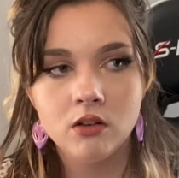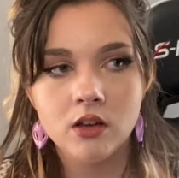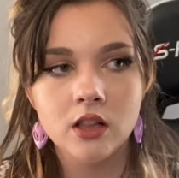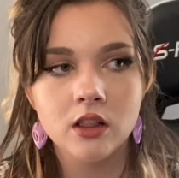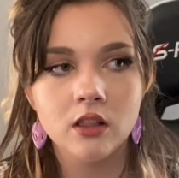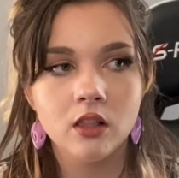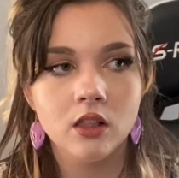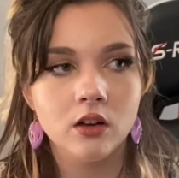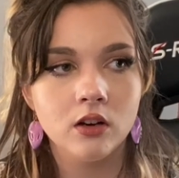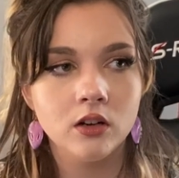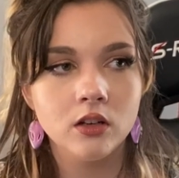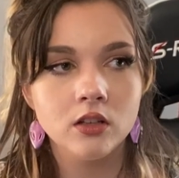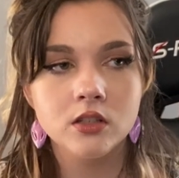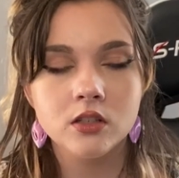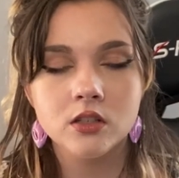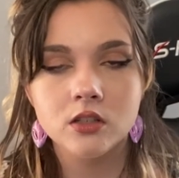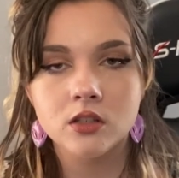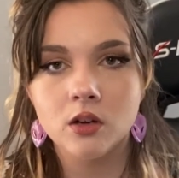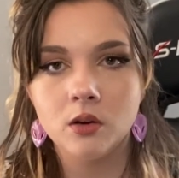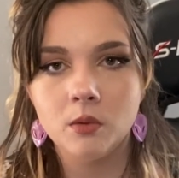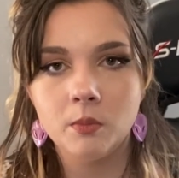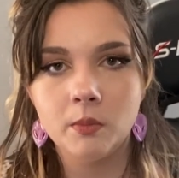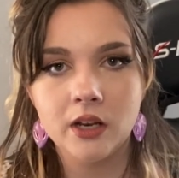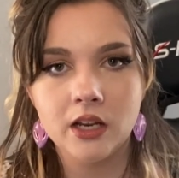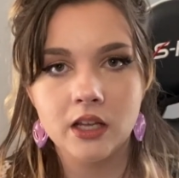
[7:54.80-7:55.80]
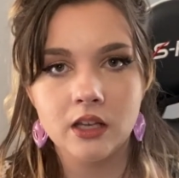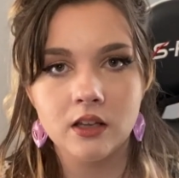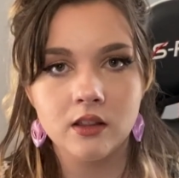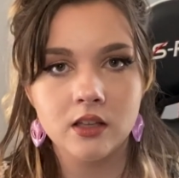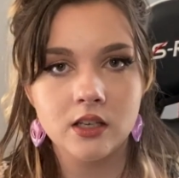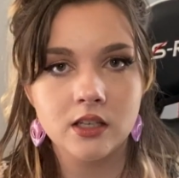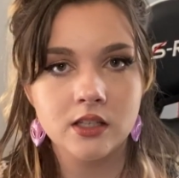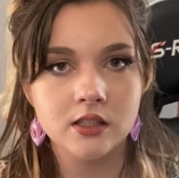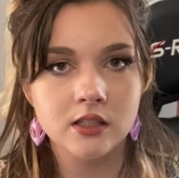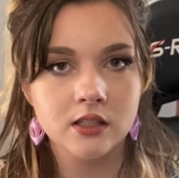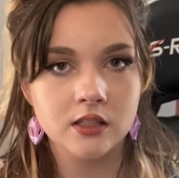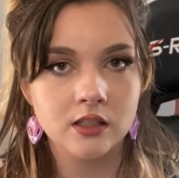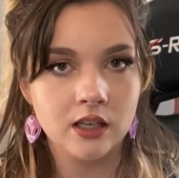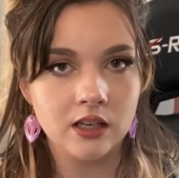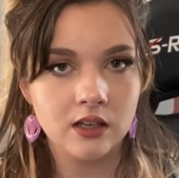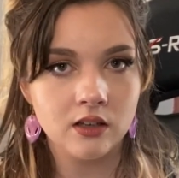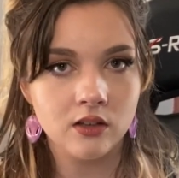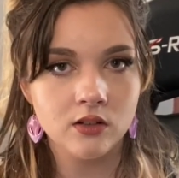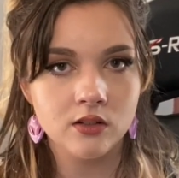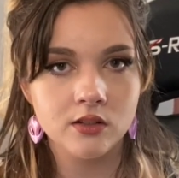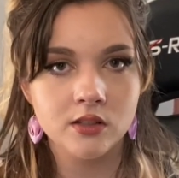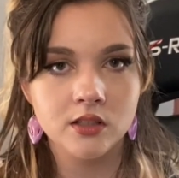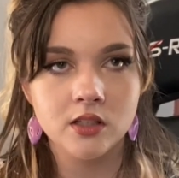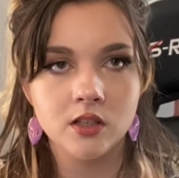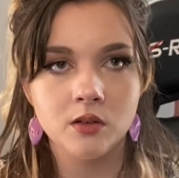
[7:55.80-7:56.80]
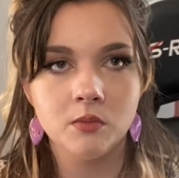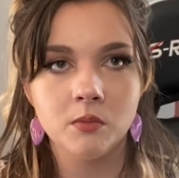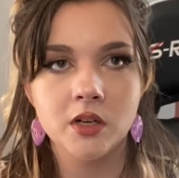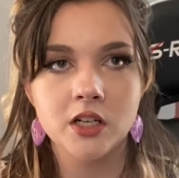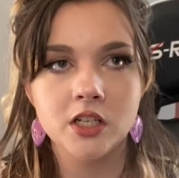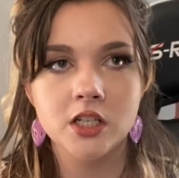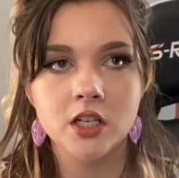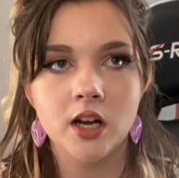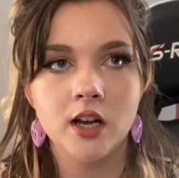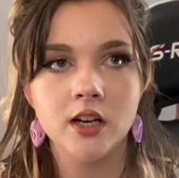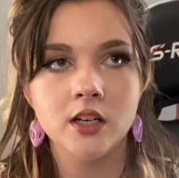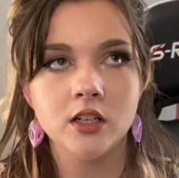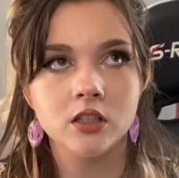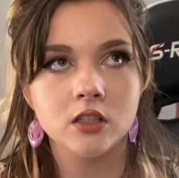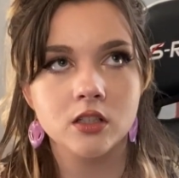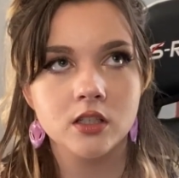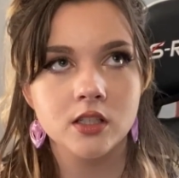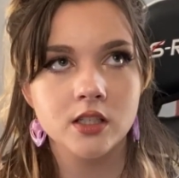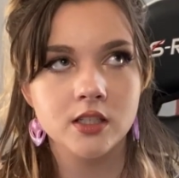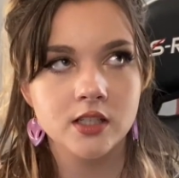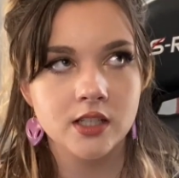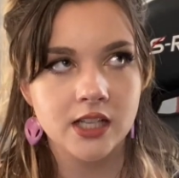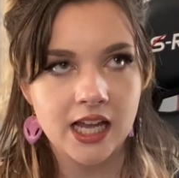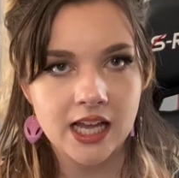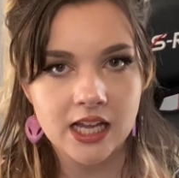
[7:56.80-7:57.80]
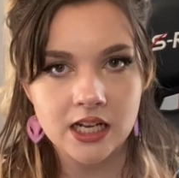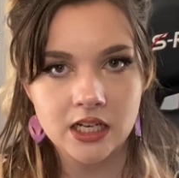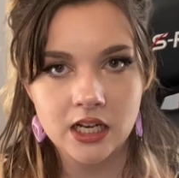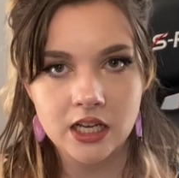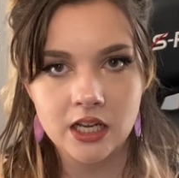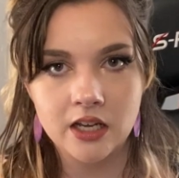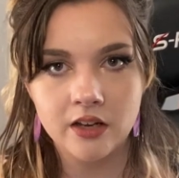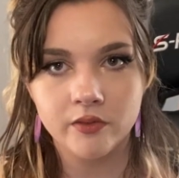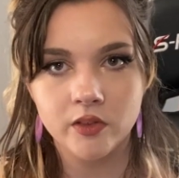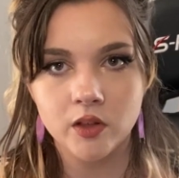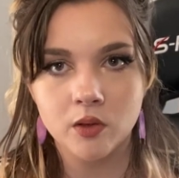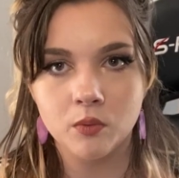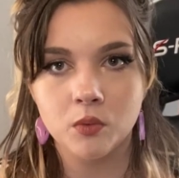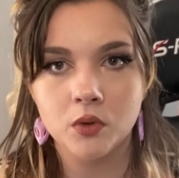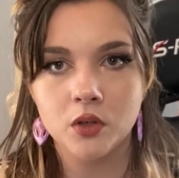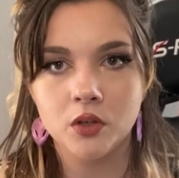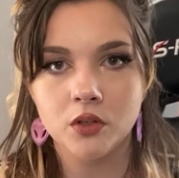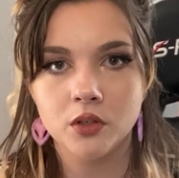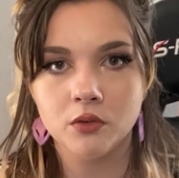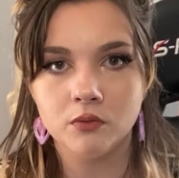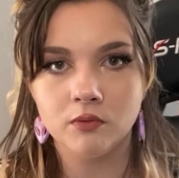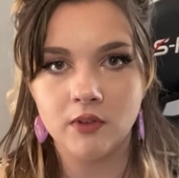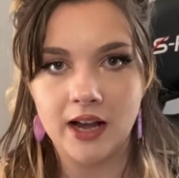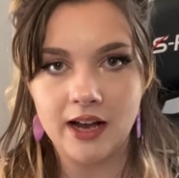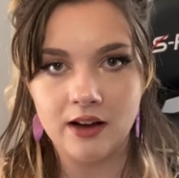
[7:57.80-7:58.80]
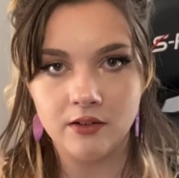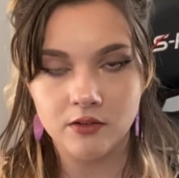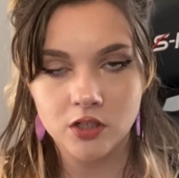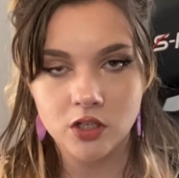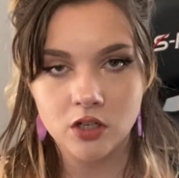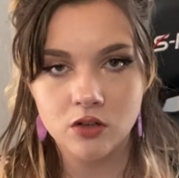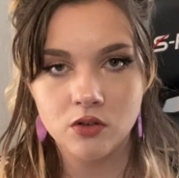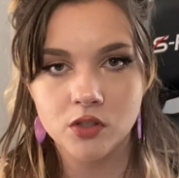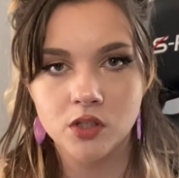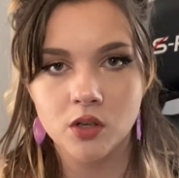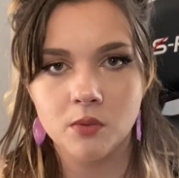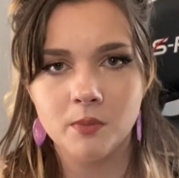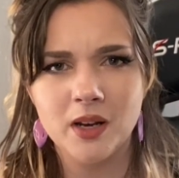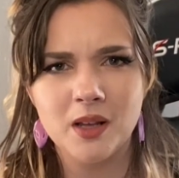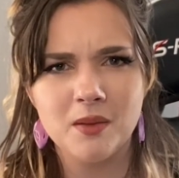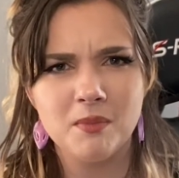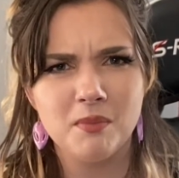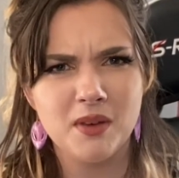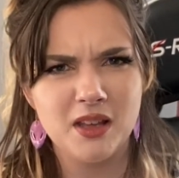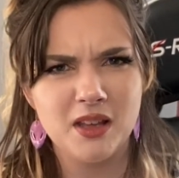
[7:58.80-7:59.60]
can learn so many of these skills, so much understanding of the world around you, so many